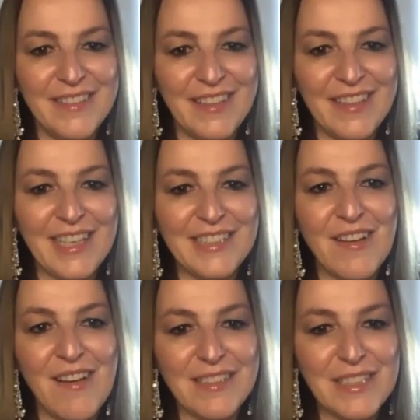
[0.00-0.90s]
That's
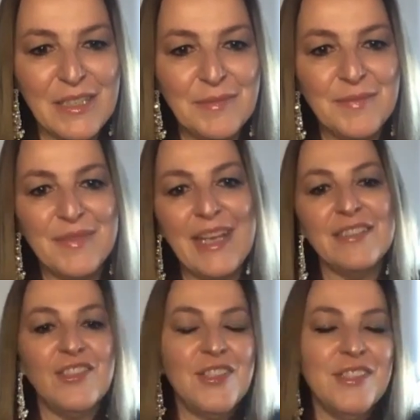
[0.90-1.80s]
awesome.
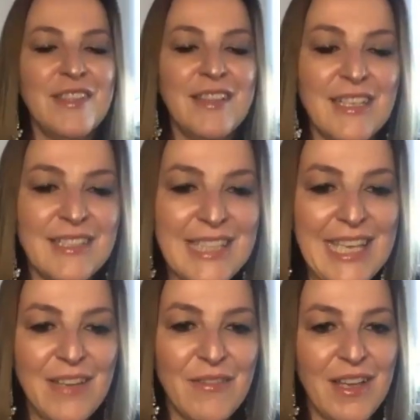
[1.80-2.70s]
That's
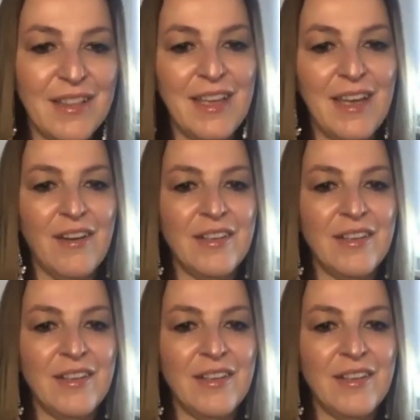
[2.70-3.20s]
key right there.